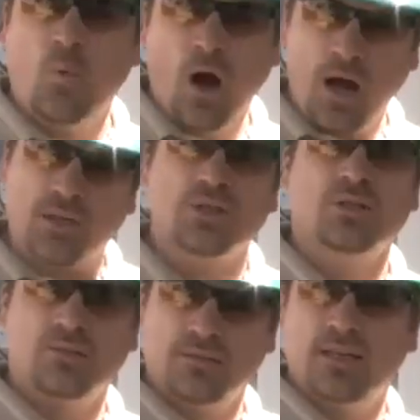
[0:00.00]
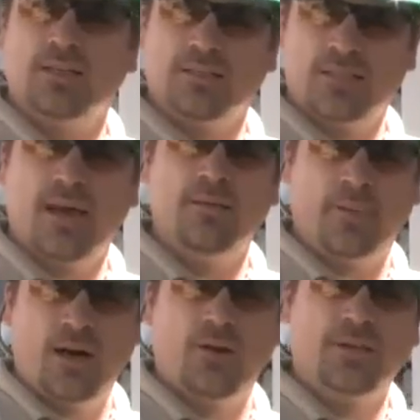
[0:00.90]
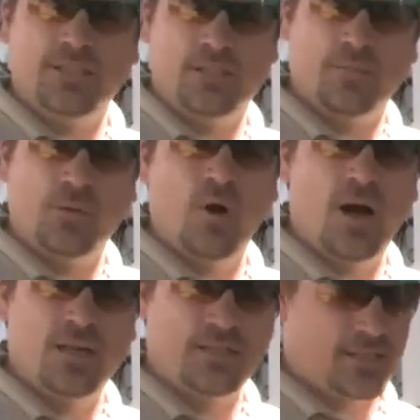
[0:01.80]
washed. That inside barrel needs to be washed